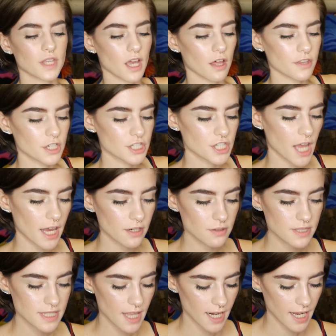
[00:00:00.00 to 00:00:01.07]
The other
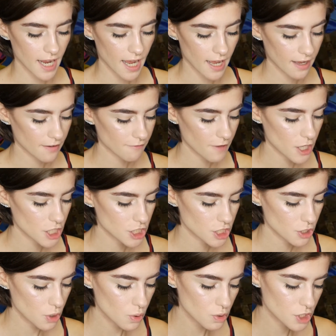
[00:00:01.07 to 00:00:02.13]
shadows that I have
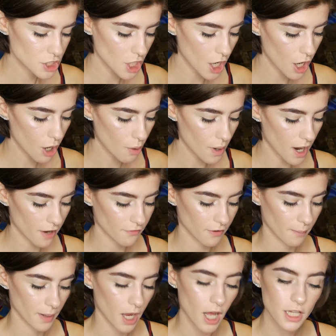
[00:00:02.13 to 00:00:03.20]
to show are
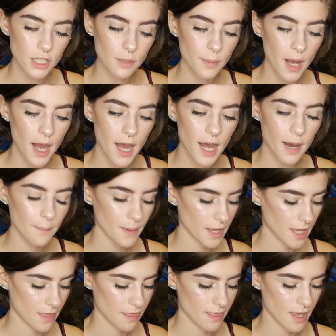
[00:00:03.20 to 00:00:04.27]
from ColourPop,
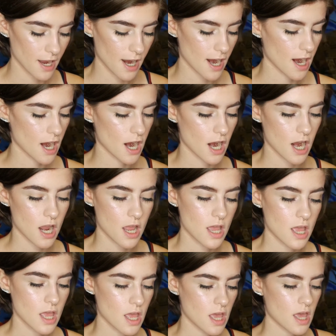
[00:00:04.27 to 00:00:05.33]
and they're
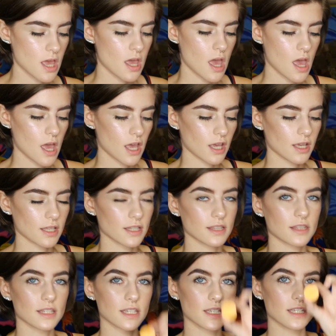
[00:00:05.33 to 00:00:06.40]

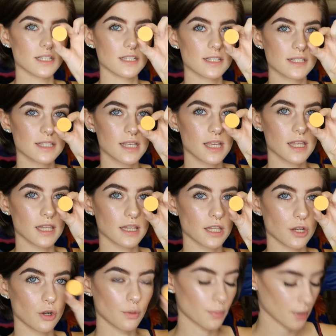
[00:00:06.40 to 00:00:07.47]
these
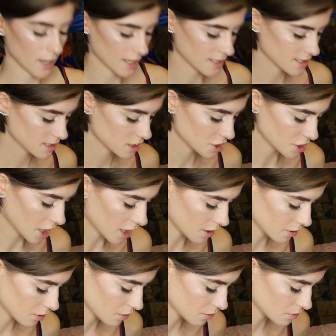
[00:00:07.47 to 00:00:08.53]
little pressed
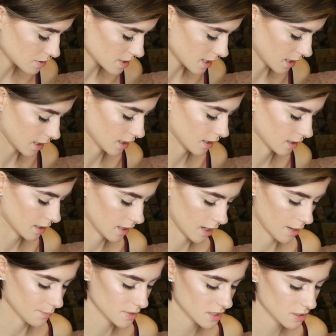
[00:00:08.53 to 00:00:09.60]
shadows, and
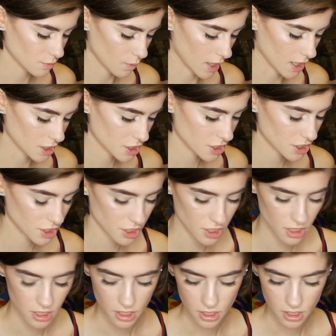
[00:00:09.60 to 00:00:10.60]
I'm gonna swatch